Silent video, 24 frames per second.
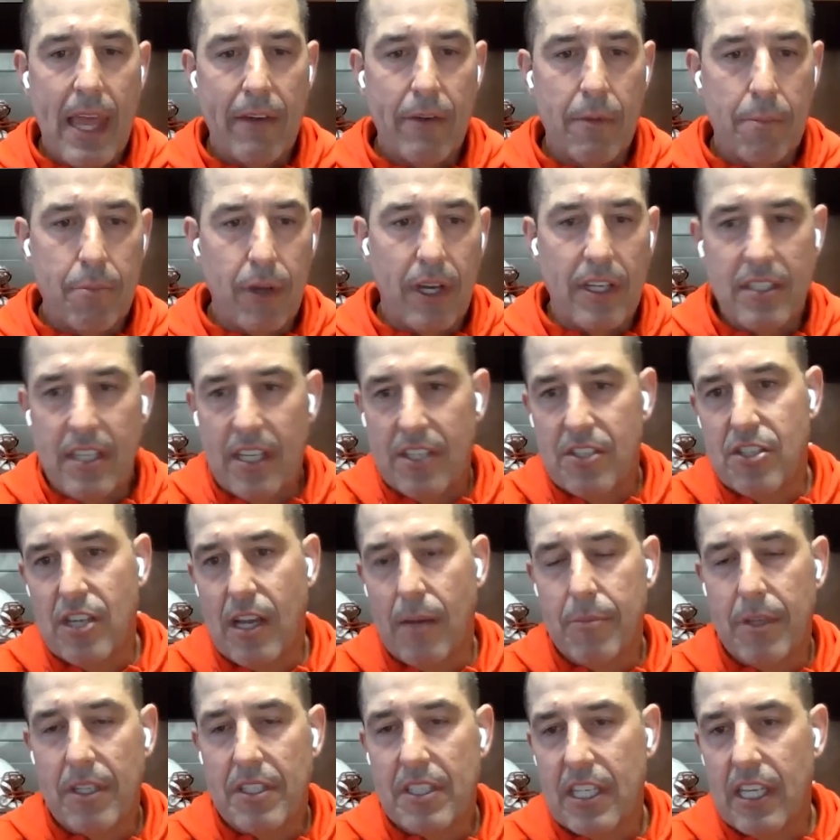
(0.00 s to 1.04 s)
Every place has
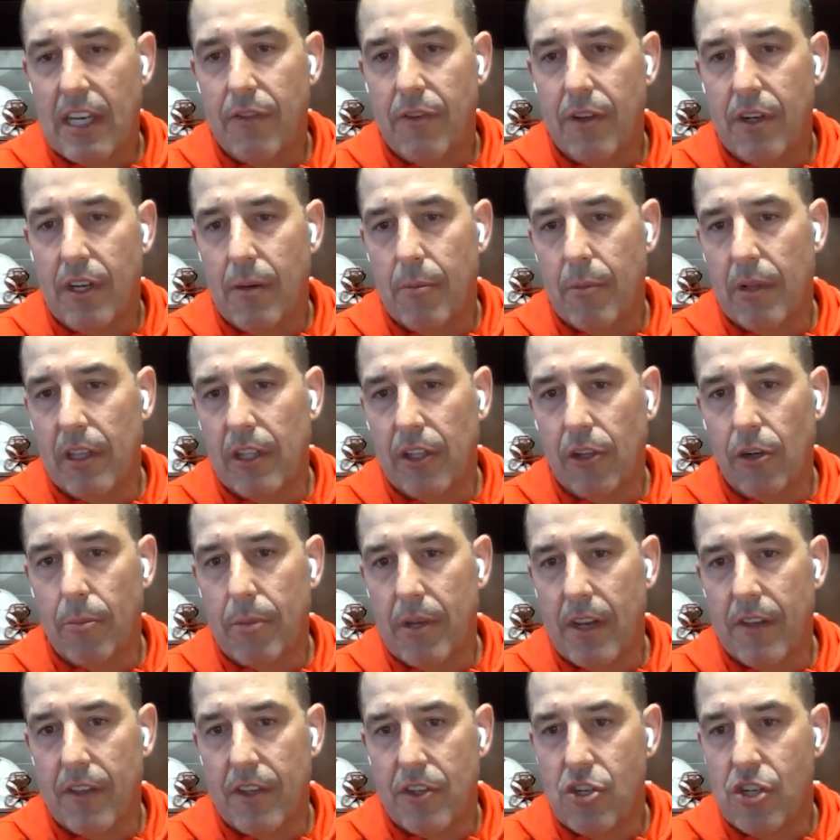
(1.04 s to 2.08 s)
something that's given them a little
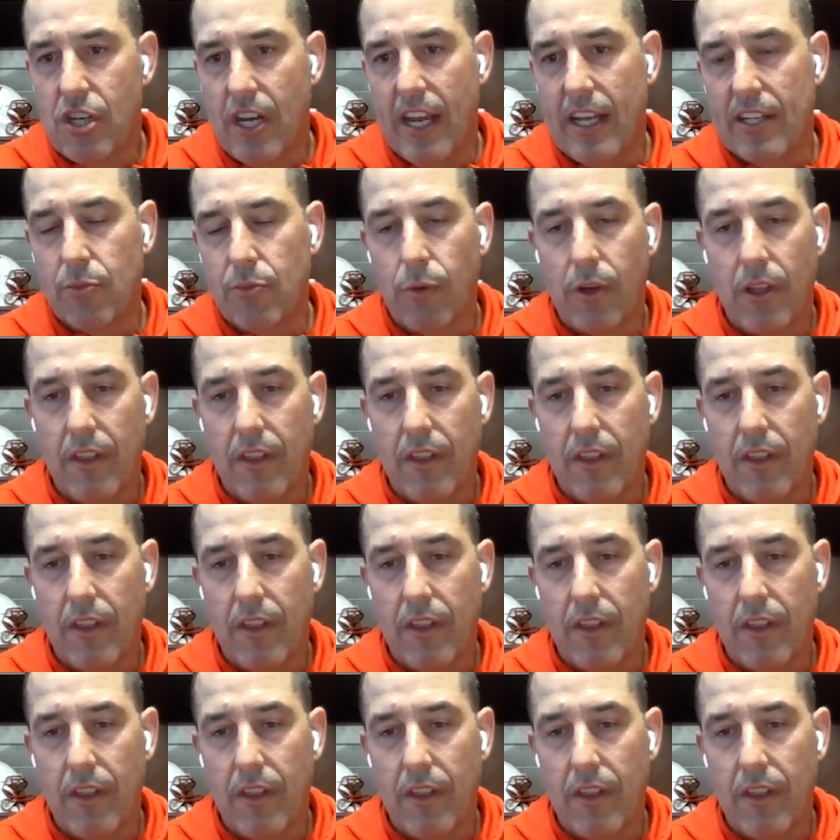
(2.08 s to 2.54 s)
bit of the chance,